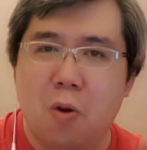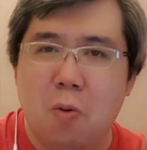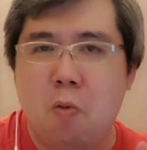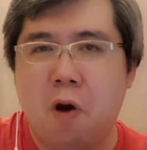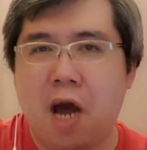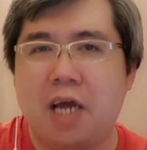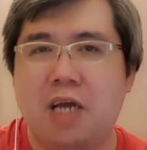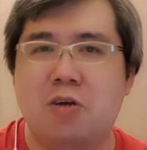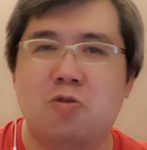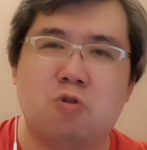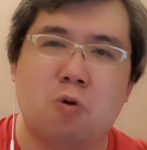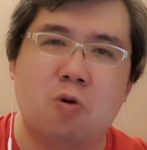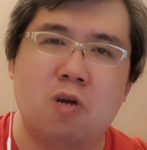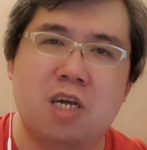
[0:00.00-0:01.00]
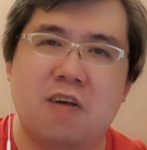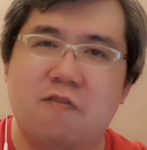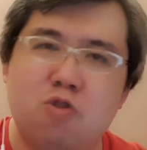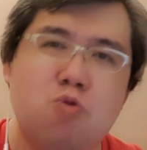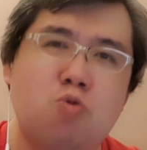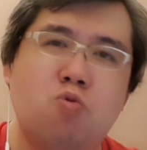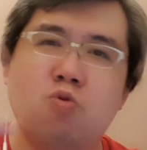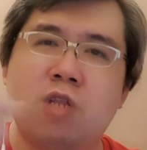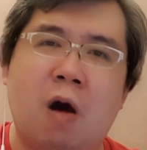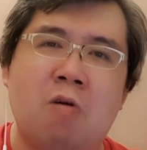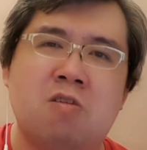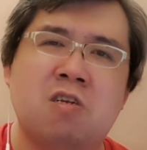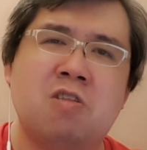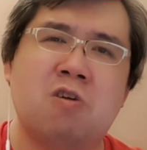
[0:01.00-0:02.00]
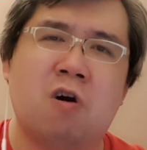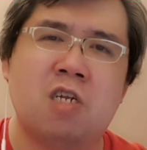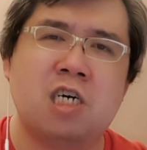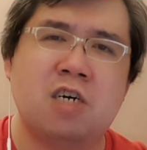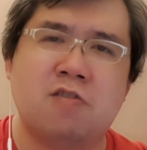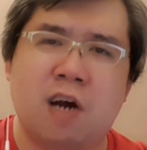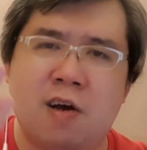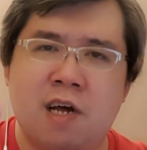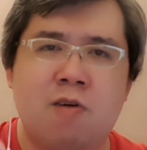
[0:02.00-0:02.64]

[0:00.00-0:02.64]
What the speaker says: why you don't give $2,000 round